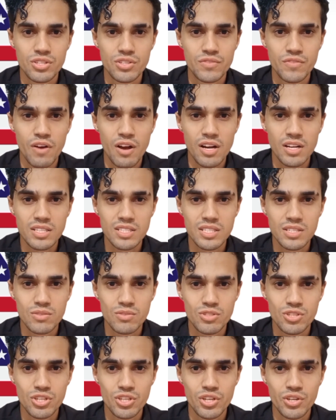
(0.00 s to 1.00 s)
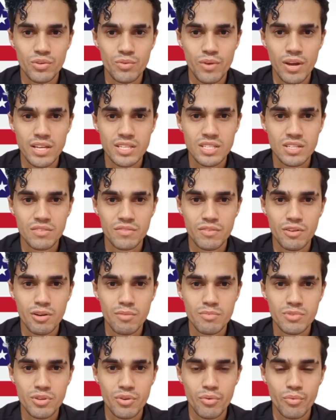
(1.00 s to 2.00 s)
Fox News Digital has
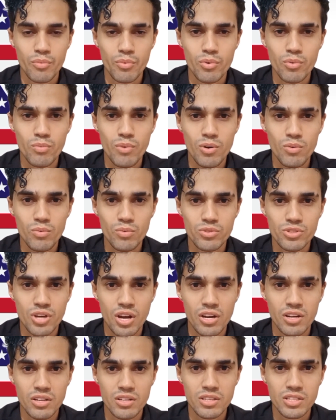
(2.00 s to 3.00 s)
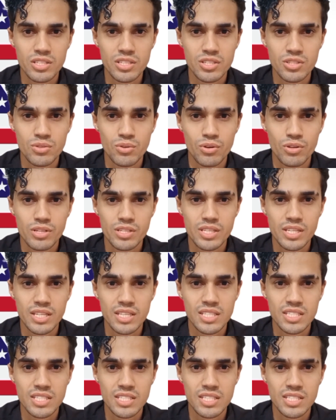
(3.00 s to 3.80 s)
confirmed ruble Target stores in